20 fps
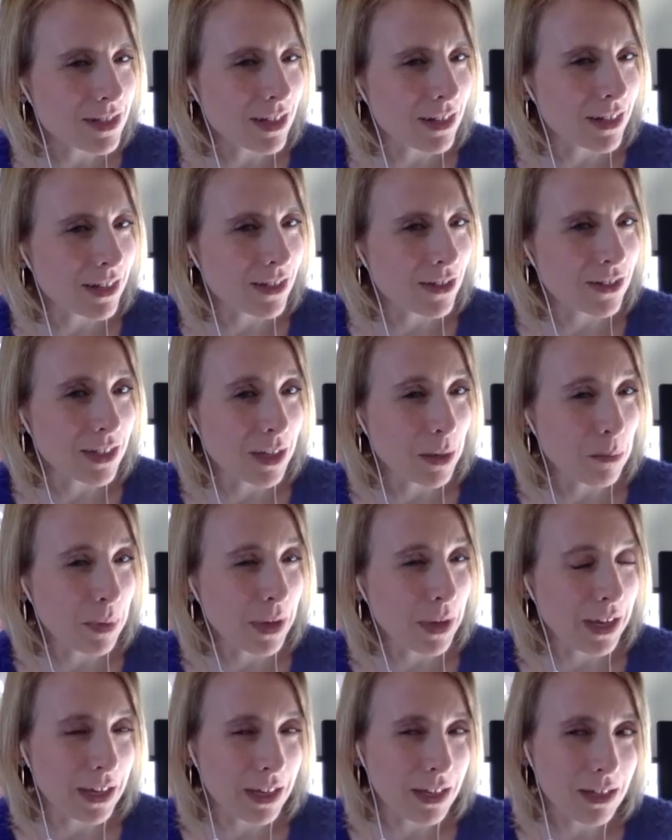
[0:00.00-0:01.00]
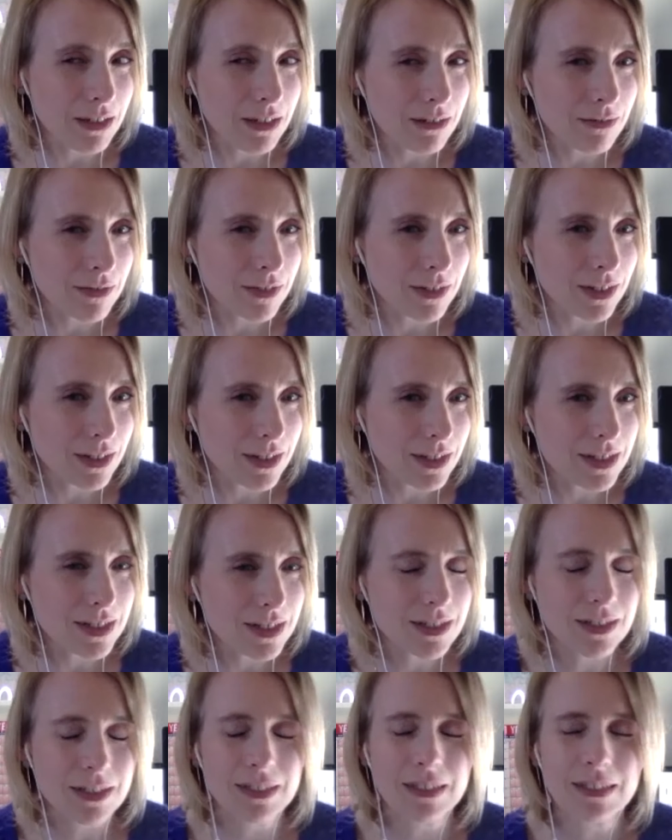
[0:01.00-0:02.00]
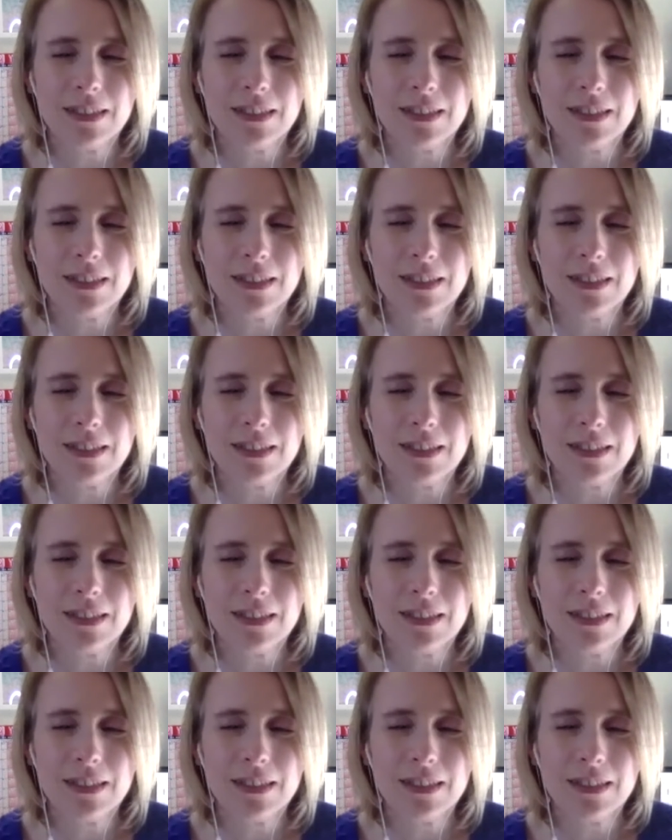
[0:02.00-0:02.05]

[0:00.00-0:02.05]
and I could get paid for this.